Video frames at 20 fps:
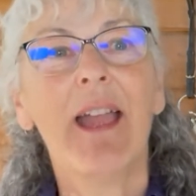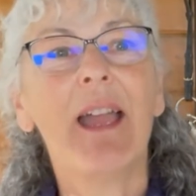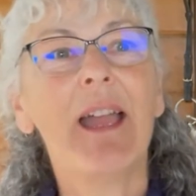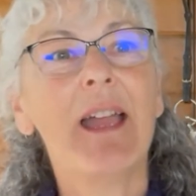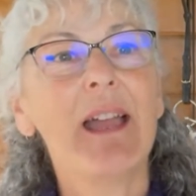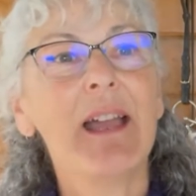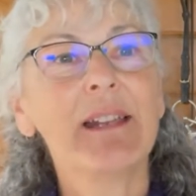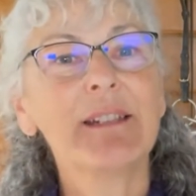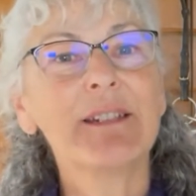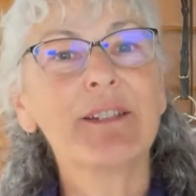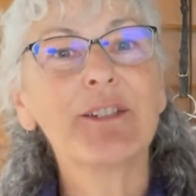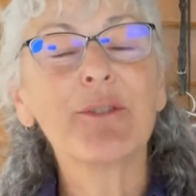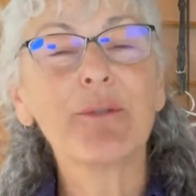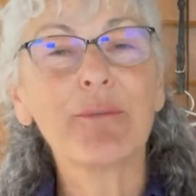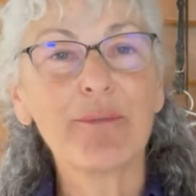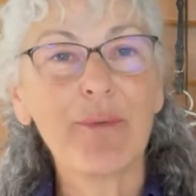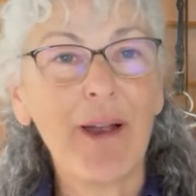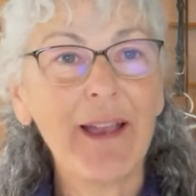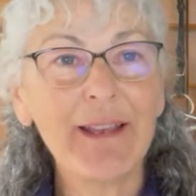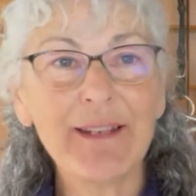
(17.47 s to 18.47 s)
and to
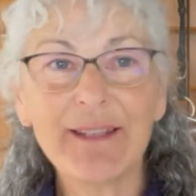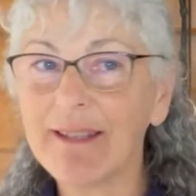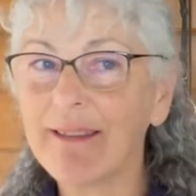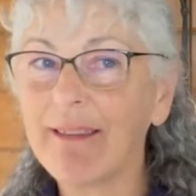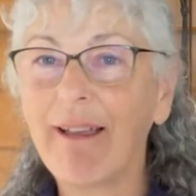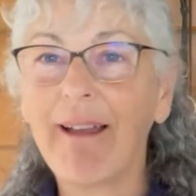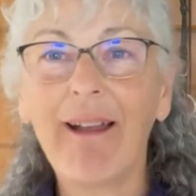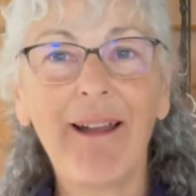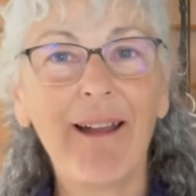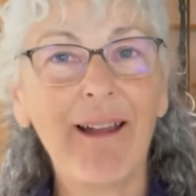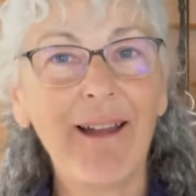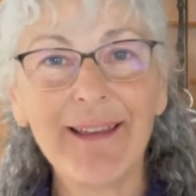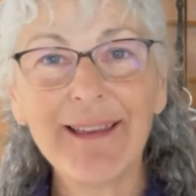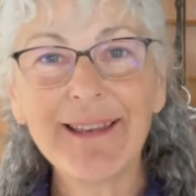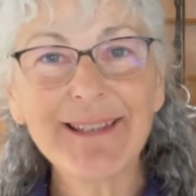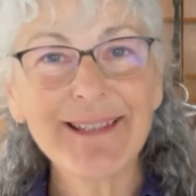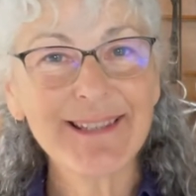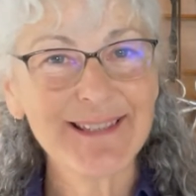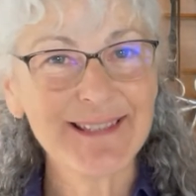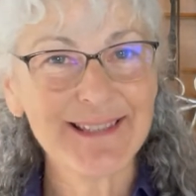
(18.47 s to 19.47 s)
ride to the
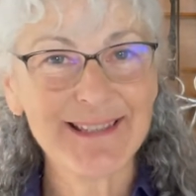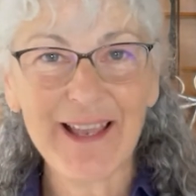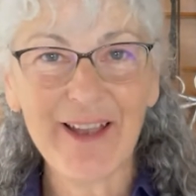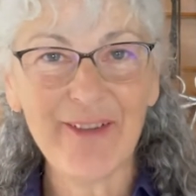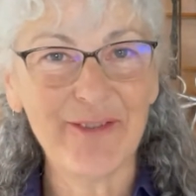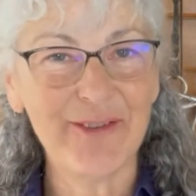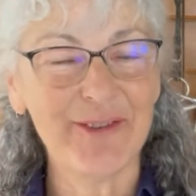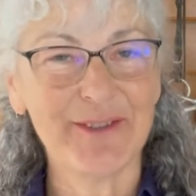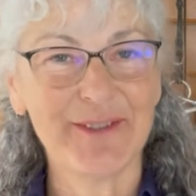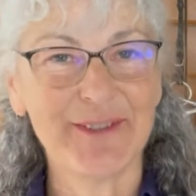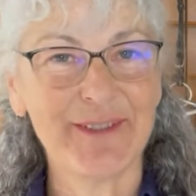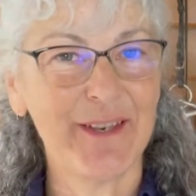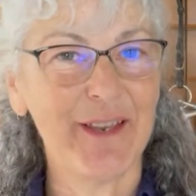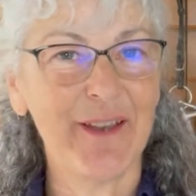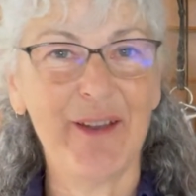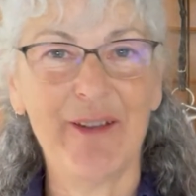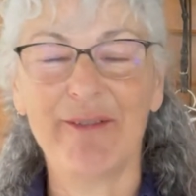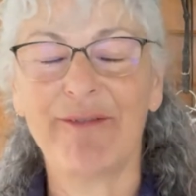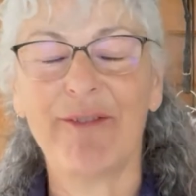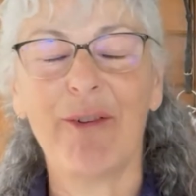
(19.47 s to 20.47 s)
highest levels
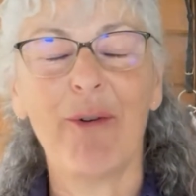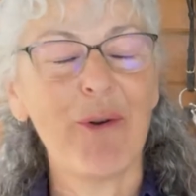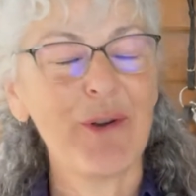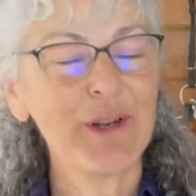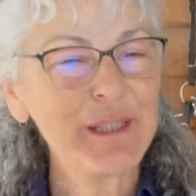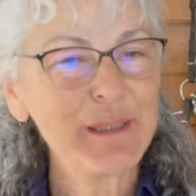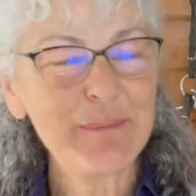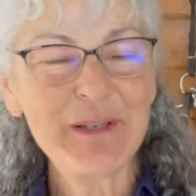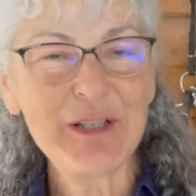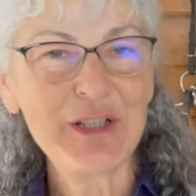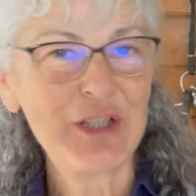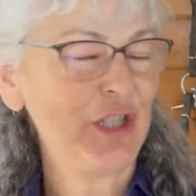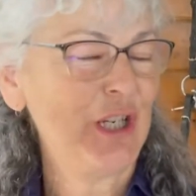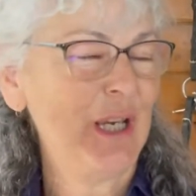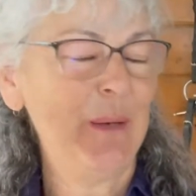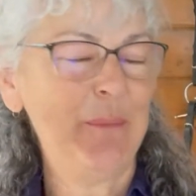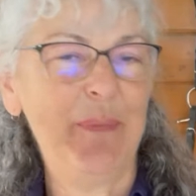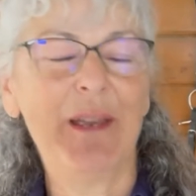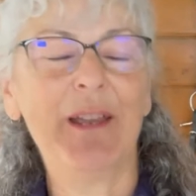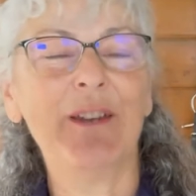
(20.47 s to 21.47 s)
of
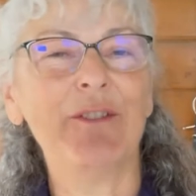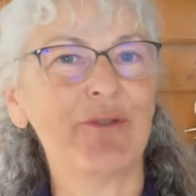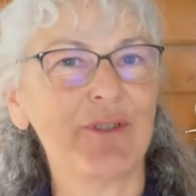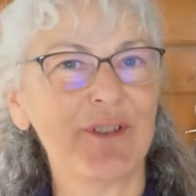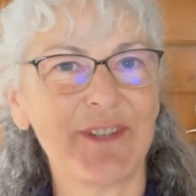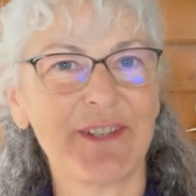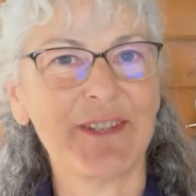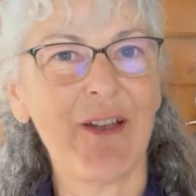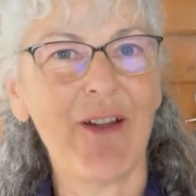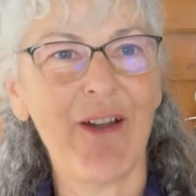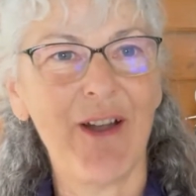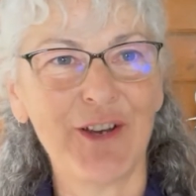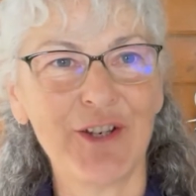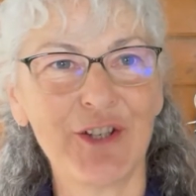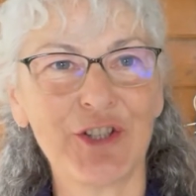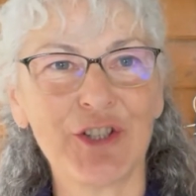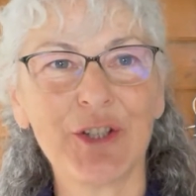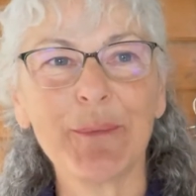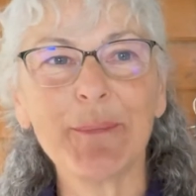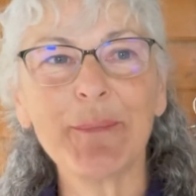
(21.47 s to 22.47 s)
horsemanship and
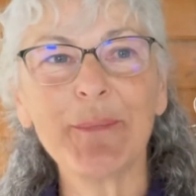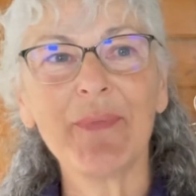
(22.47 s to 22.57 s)
dressage.